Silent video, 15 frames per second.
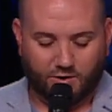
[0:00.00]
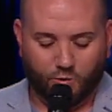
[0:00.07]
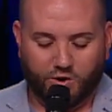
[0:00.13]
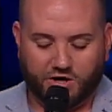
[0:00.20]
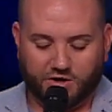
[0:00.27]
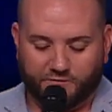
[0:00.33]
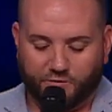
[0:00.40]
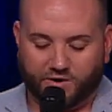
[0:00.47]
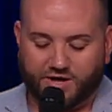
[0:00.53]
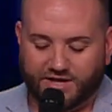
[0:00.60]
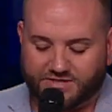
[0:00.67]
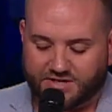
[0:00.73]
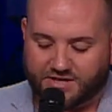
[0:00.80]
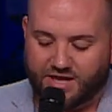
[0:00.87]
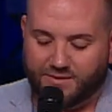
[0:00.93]
We can forget
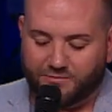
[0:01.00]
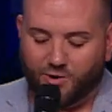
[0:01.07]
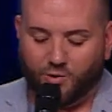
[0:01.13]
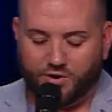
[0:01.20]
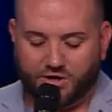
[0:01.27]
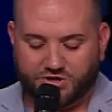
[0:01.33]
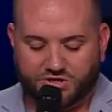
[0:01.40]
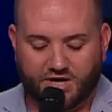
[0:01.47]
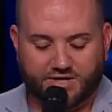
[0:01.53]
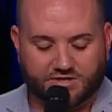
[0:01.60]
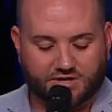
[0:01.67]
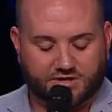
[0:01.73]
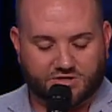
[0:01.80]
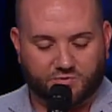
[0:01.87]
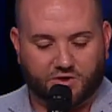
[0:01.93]
to keep going to
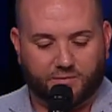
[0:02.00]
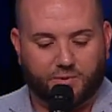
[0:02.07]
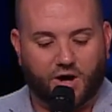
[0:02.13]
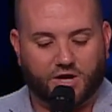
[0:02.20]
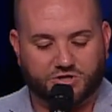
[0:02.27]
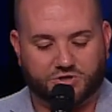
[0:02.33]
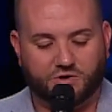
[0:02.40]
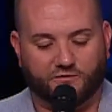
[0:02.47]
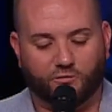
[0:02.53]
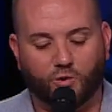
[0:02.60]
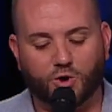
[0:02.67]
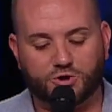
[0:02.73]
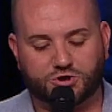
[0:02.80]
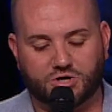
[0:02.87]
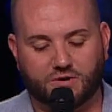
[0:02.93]
Jesus with a posture of
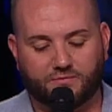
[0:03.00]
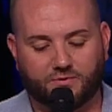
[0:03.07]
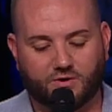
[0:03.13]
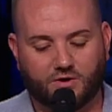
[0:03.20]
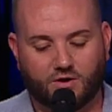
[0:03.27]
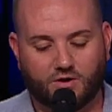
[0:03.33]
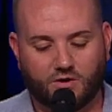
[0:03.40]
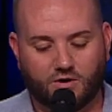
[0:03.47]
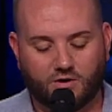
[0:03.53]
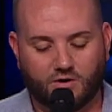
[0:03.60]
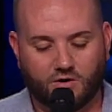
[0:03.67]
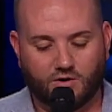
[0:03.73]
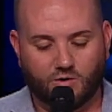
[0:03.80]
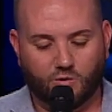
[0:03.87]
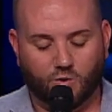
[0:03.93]
worship
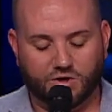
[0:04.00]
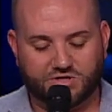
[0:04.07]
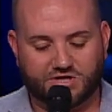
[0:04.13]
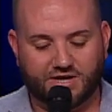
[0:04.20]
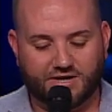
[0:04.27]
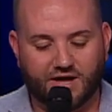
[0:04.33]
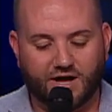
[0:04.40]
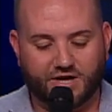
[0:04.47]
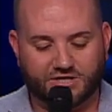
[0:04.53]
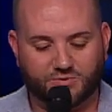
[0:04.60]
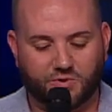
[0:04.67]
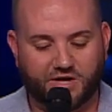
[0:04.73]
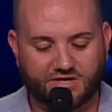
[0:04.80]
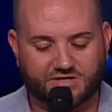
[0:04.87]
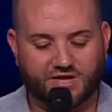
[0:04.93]
once he does
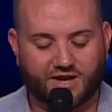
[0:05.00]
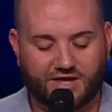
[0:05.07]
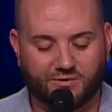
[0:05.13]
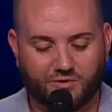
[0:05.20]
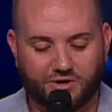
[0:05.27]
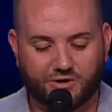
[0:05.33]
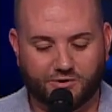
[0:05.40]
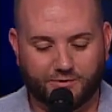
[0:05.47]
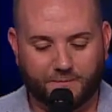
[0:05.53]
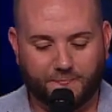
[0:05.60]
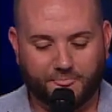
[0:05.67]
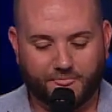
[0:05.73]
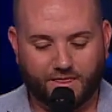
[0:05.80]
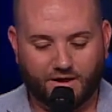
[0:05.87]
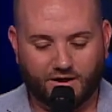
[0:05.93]
what he said he would do.
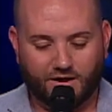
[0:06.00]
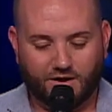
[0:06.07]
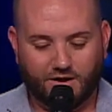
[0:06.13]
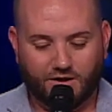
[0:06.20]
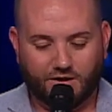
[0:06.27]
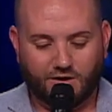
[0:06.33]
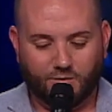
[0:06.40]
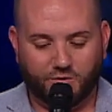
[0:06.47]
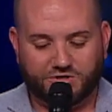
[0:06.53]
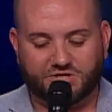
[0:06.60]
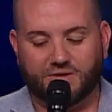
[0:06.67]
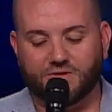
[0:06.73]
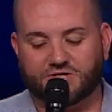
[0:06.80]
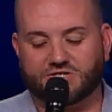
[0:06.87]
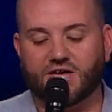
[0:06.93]
We
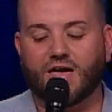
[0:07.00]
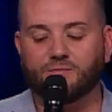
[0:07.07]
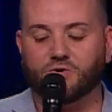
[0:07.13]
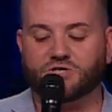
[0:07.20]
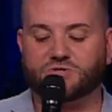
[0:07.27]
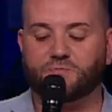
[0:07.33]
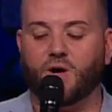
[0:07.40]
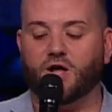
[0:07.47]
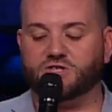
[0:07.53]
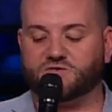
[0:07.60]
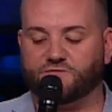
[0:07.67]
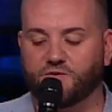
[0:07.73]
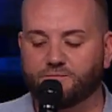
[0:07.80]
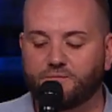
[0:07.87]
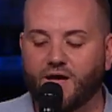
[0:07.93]
see the same response from